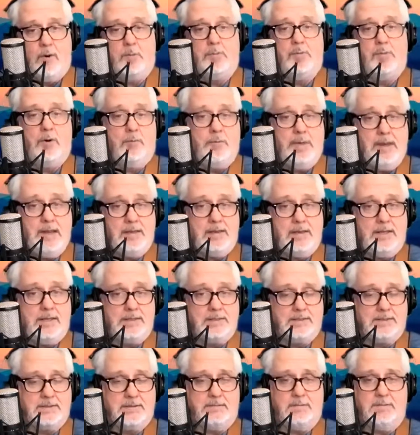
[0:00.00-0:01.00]

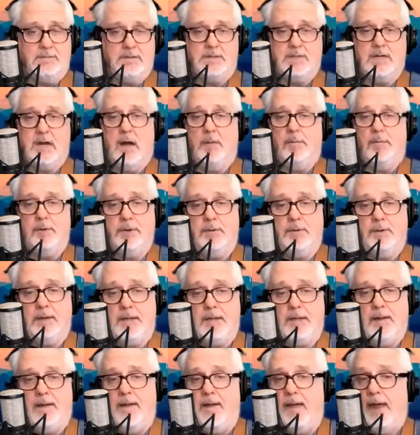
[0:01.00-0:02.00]
Prometheus with Tom Cooney
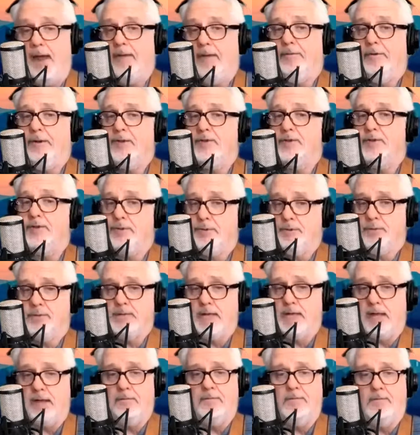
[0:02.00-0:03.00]
every
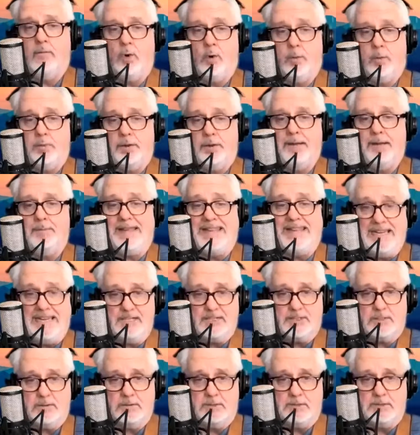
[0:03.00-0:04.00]
Tuesday at 4 p.m.
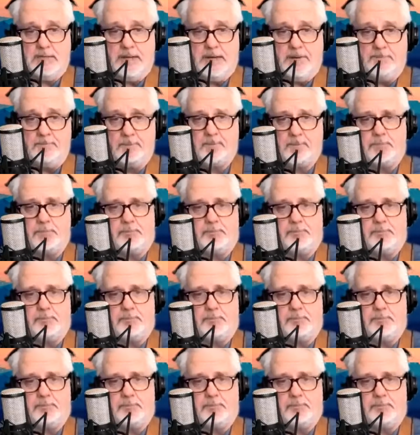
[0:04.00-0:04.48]
Eastern Time,